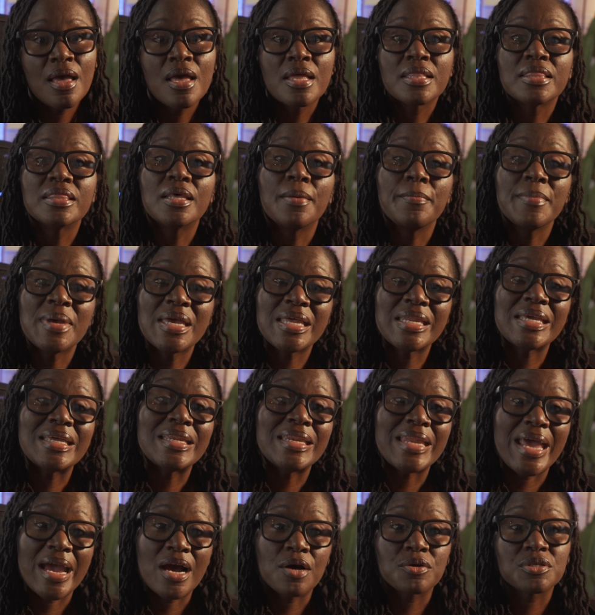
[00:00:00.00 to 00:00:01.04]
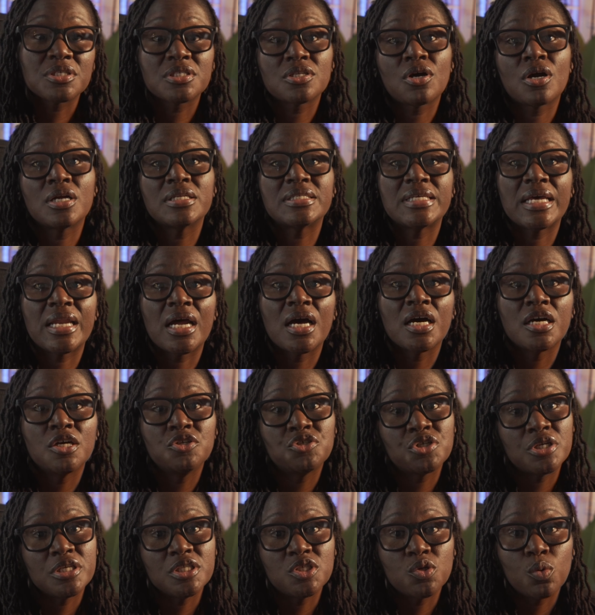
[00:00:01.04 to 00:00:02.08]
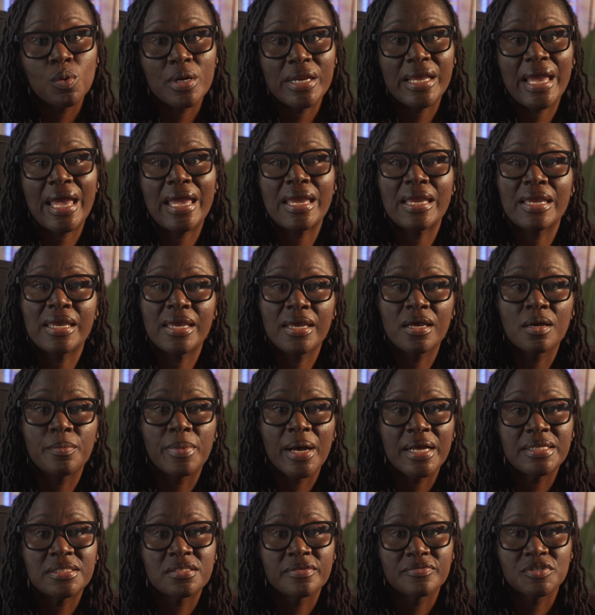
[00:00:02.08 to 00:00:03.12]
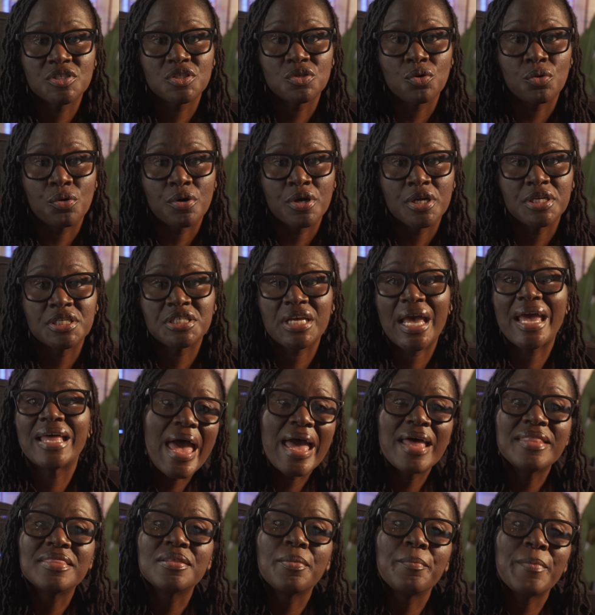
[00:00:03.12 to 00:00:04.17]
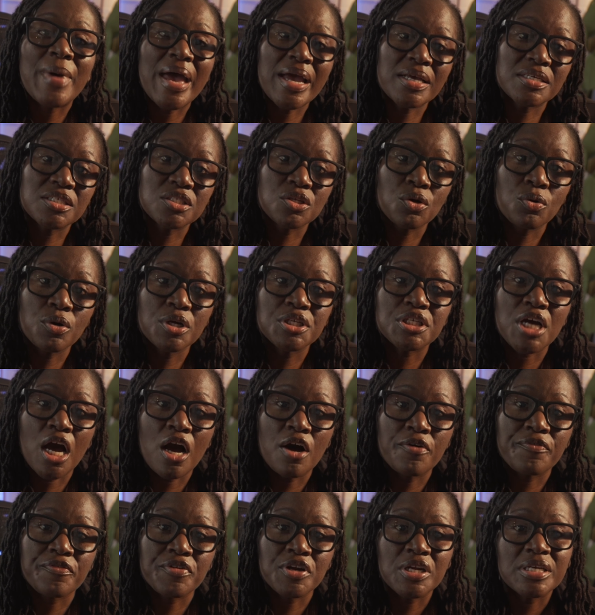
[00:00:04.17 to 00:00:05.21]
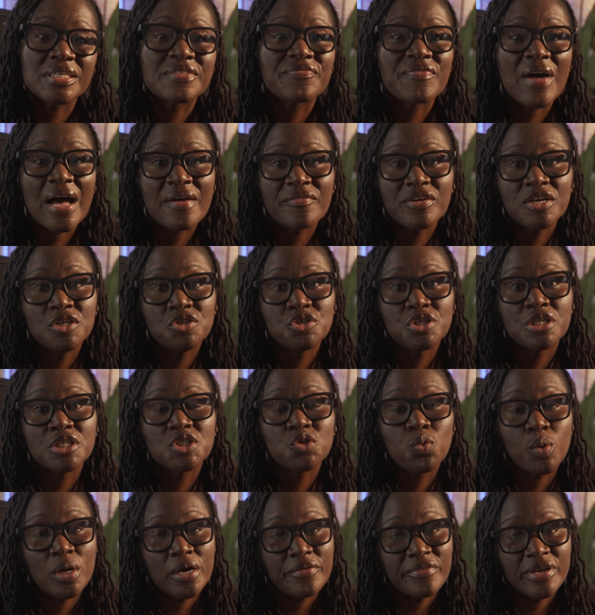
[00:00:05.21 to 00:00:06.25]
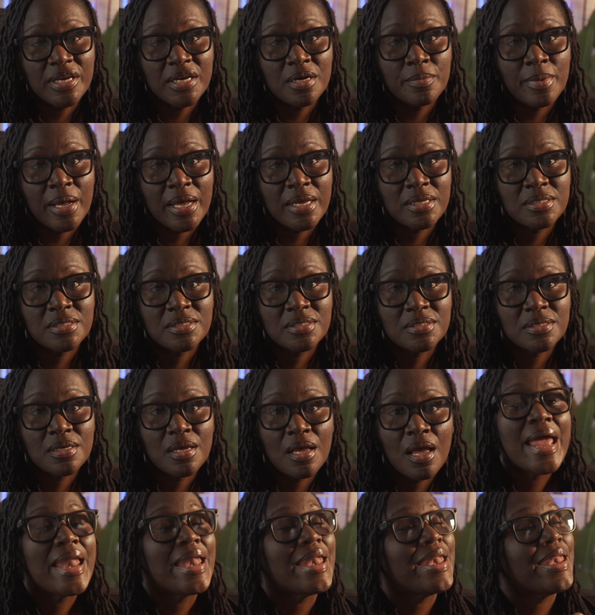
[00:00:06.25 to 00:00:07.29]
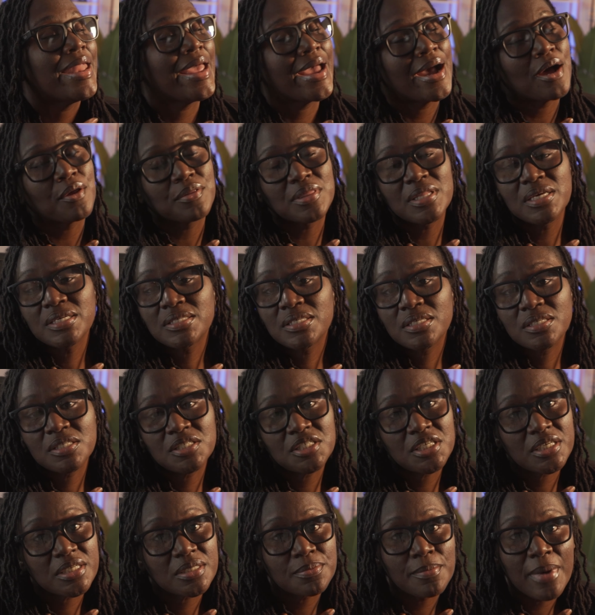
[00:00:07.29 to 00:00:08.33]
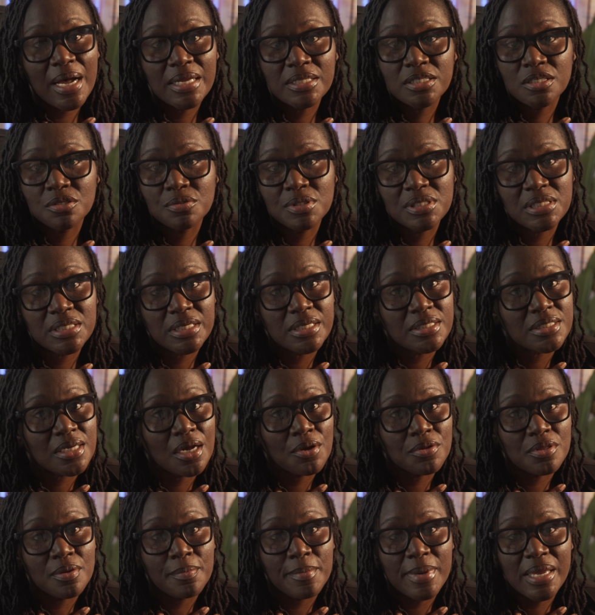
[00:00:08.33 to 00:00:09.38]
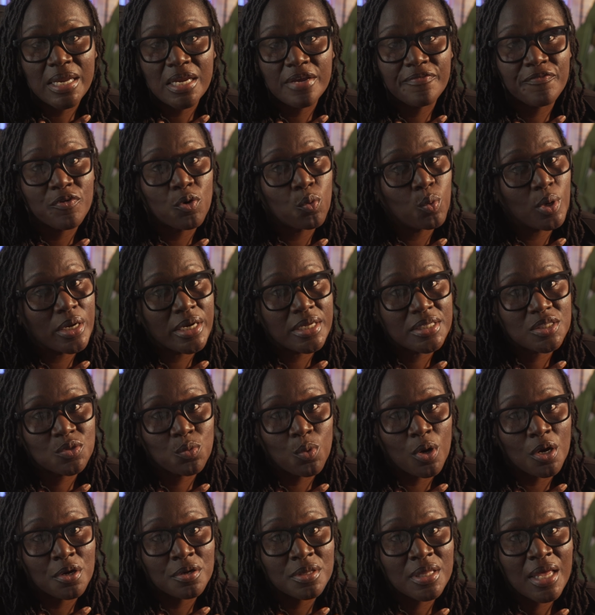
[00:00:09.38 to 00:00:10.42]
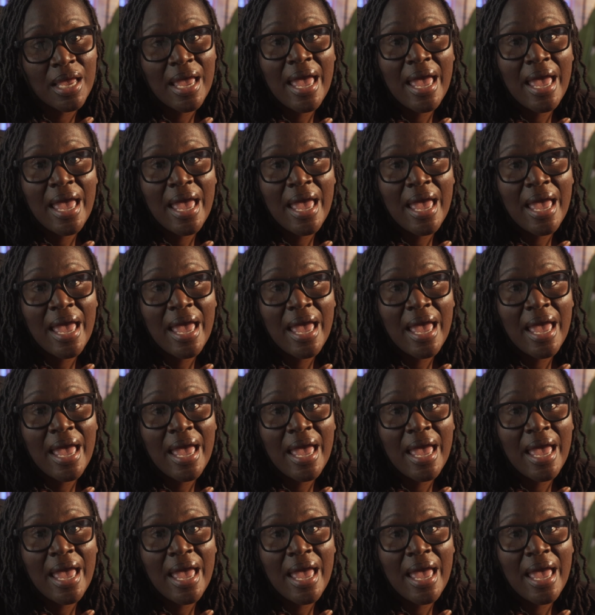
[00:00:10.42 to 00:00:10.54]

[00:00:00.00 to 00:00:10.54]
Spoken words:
The mini now starts at 128 gigabytes of storage, and the max storage offered is 512 gigabytes. Now, this is just my 2 cents on the mini for what it's worth.